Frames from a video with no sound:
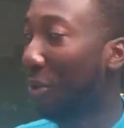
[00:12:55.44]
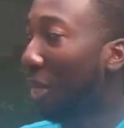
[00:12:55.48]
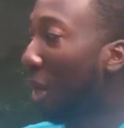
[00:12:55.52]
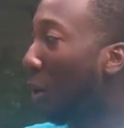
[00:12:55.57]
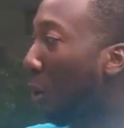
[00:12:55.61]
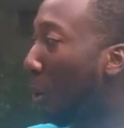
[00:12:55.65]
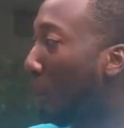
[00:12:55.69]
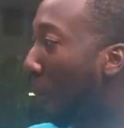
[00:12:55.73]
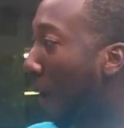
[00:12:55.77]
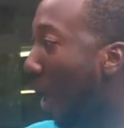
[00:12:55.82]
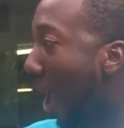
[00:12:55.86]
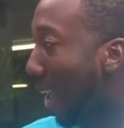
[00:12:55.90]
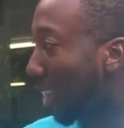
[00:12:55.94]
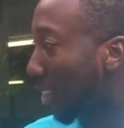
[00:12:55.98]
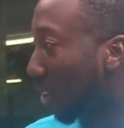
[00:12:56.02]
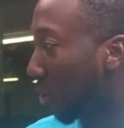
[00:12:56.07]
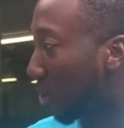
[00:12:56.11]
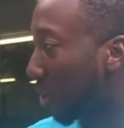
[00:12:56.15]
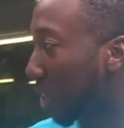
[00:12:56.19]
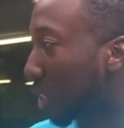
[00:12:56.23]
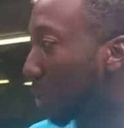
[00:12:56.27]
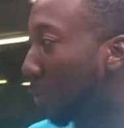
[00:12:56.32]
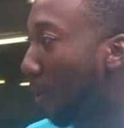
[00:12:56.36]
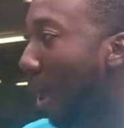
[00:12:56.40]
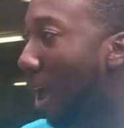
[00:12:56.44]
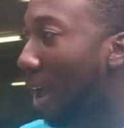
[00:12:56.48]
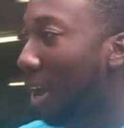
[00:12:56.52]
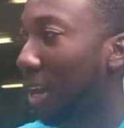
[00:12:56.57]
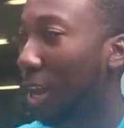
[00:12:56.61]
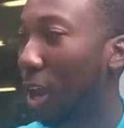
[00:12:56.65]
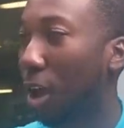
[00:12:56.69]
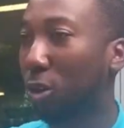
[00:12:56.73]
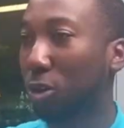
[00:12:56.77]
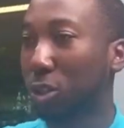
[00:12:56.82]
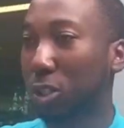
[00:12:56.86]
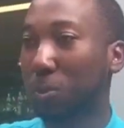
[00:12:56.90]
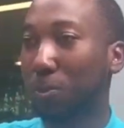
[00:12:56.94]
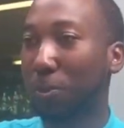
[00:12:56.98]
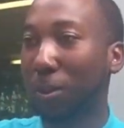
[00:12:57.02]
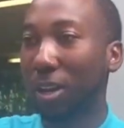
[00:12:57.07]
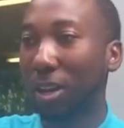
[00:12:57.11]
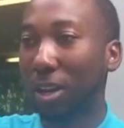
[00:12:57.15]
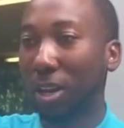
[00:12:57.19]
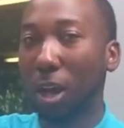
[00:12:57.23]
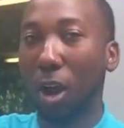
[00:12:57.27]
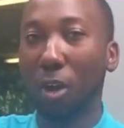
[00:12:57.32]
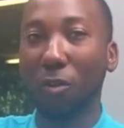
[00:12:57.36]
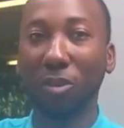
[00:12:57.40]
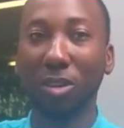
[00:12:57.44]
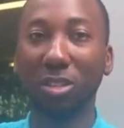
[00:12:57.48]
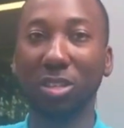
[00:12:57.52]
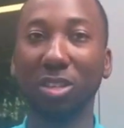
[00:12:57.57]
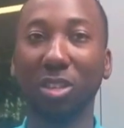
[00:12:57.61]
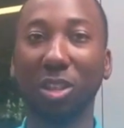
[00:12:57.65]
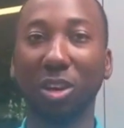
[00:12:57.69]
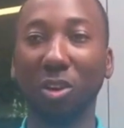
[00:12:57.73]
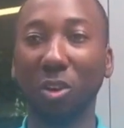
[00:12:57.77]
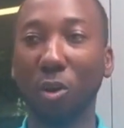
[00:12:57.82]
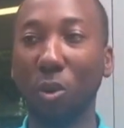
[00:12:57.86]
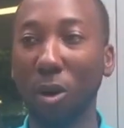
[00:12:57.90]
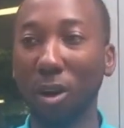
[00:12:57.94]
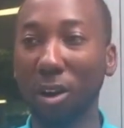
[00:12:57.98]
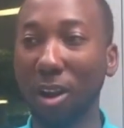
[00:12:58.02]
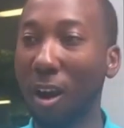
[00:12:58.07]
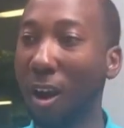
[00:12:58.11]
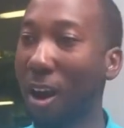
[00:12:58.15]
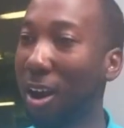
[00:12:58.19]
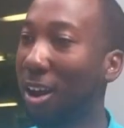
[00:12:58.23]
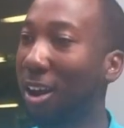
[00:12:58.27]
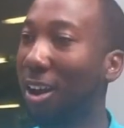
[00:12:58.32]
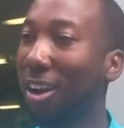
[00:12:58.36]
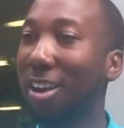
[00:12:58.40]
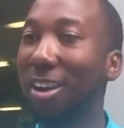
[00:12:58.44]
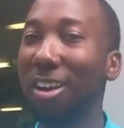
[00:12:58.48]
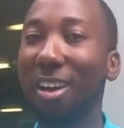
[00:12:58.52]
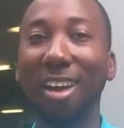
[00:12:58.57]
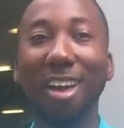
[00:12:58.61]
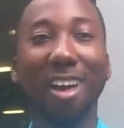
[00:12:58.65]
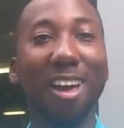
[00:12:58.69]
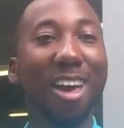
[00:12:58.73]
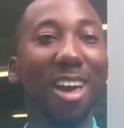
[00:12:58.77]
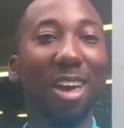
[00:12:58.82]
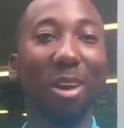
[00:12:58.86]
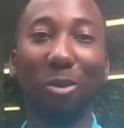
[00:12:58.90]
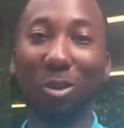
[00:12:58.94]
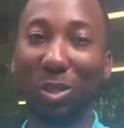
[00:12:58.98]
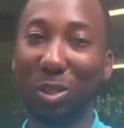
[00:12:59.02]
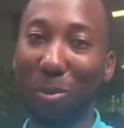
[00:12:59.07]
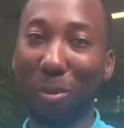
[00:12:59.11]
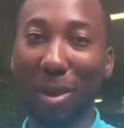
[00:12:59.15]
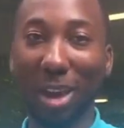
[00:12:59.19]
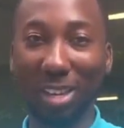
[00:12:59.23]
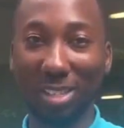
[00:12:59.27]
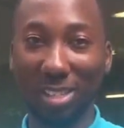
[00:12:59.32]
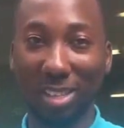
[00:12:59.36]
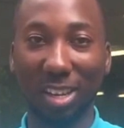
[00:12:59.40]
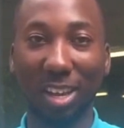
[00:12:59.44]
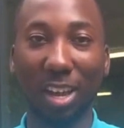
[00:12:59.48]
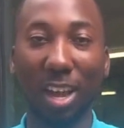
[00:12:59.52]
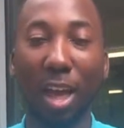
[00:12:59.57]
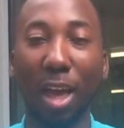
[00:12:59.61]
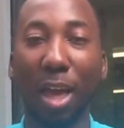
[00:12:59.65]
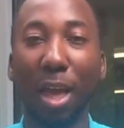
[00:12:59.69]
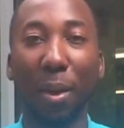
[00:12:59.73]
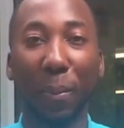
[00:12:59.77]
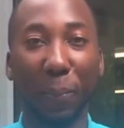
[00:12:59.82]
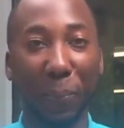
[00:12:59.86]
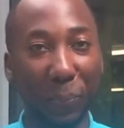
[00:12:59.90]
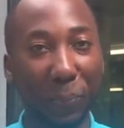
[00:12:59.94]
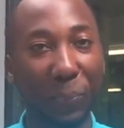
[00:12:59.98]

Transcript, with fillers: so they were packed on this patio, spilling over into the courtyard area. It was amazing. What